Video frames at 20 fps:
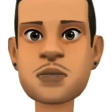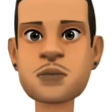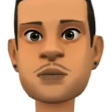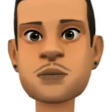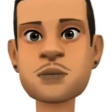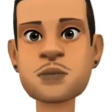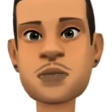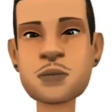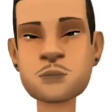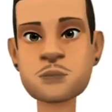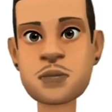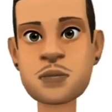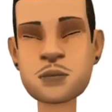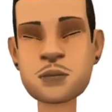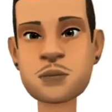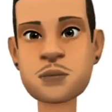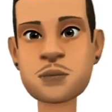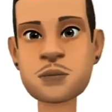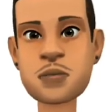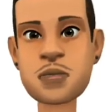to
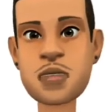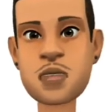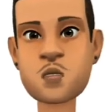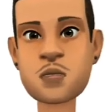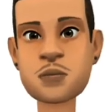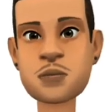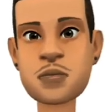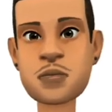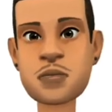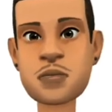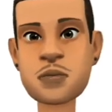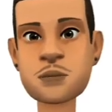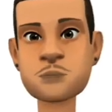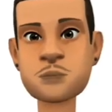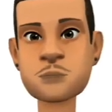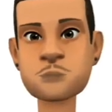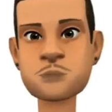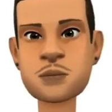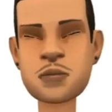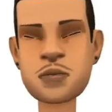great
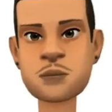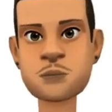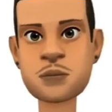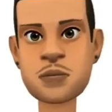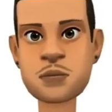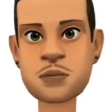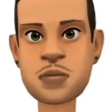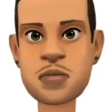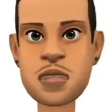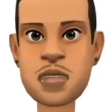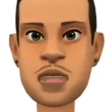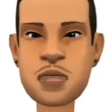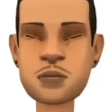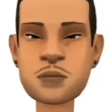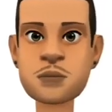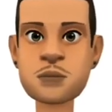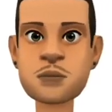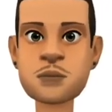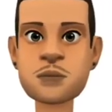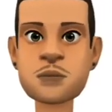national leadership,
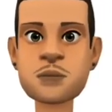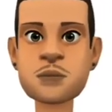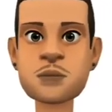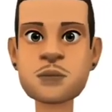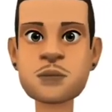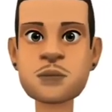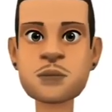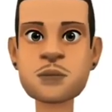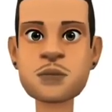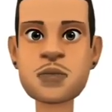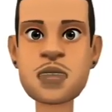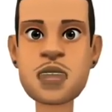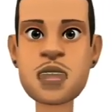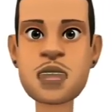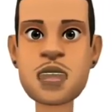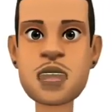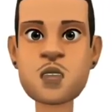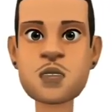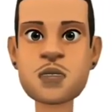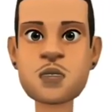
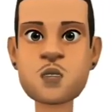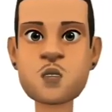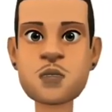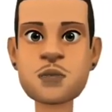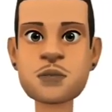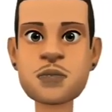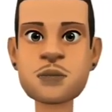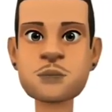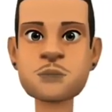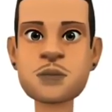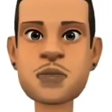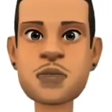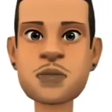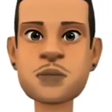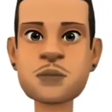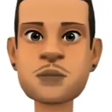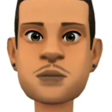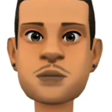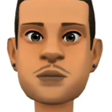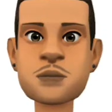accountability,
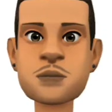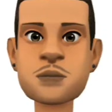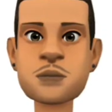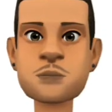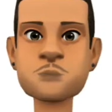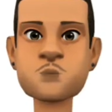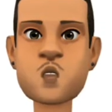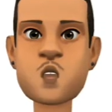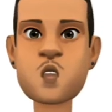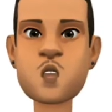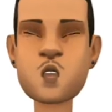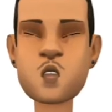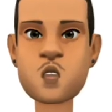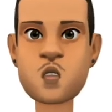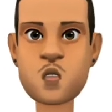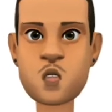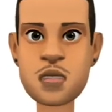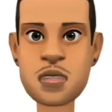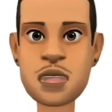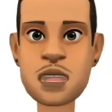and a
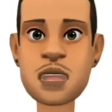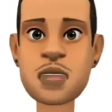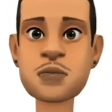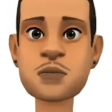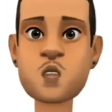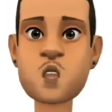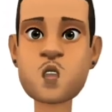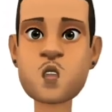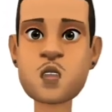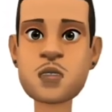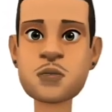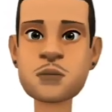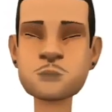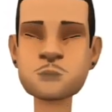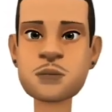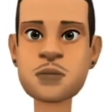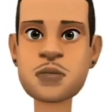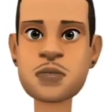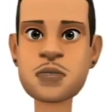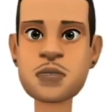zero-tolerance
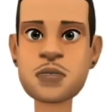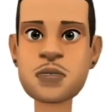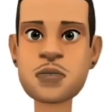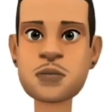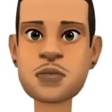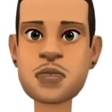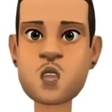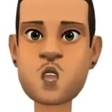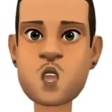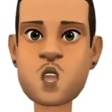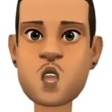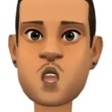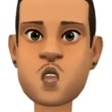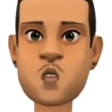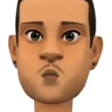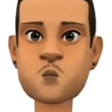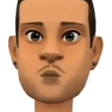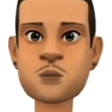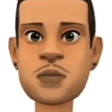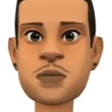policy in terms of
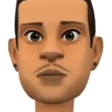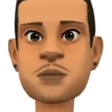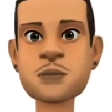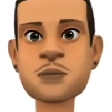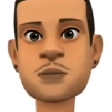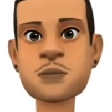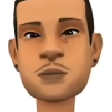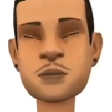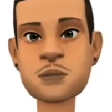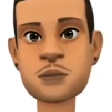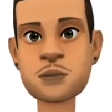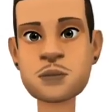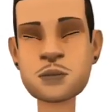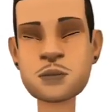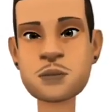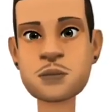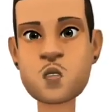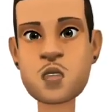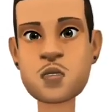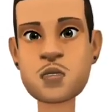corruption,
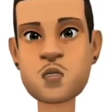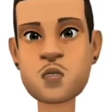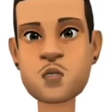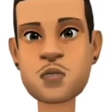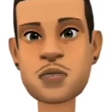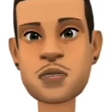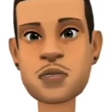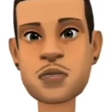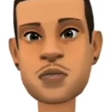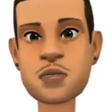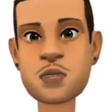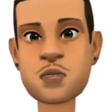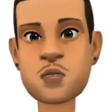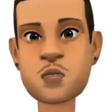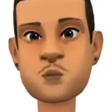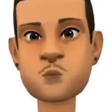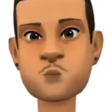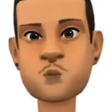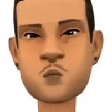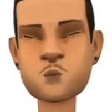especially in
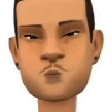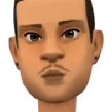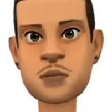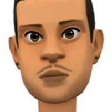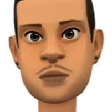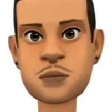government.